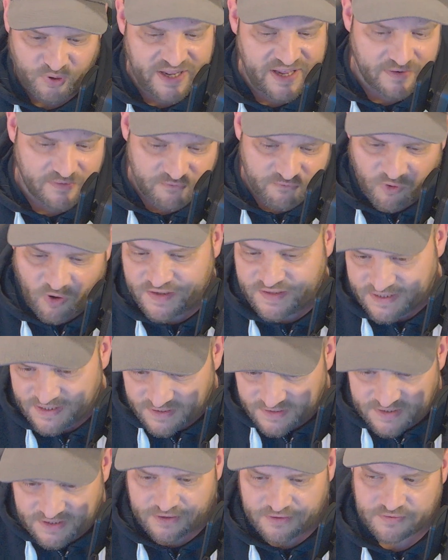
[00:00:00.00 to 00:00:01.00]
brilliant
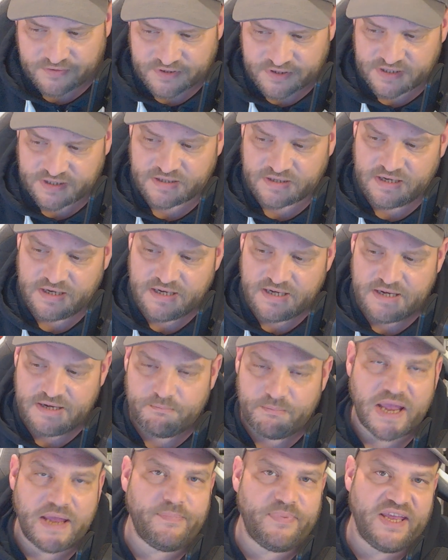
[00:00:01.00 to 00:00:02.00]
writing skills, and
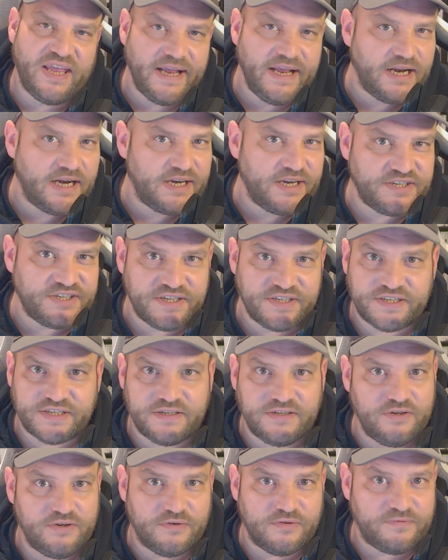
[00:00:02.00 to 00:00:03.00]
maybe English
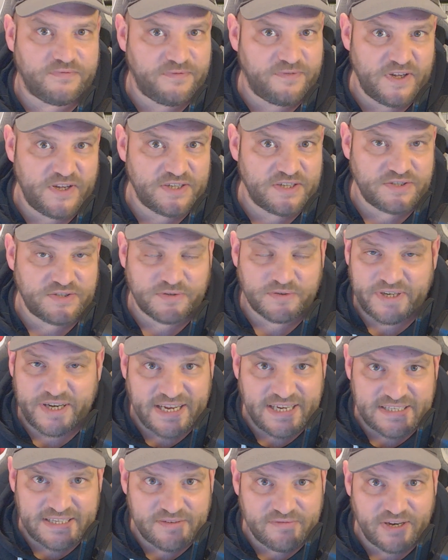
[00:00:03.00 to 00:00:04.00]
isn't your first or
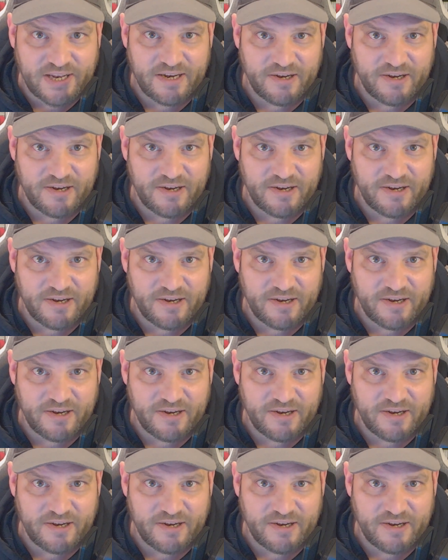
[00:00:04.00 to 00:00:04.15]
native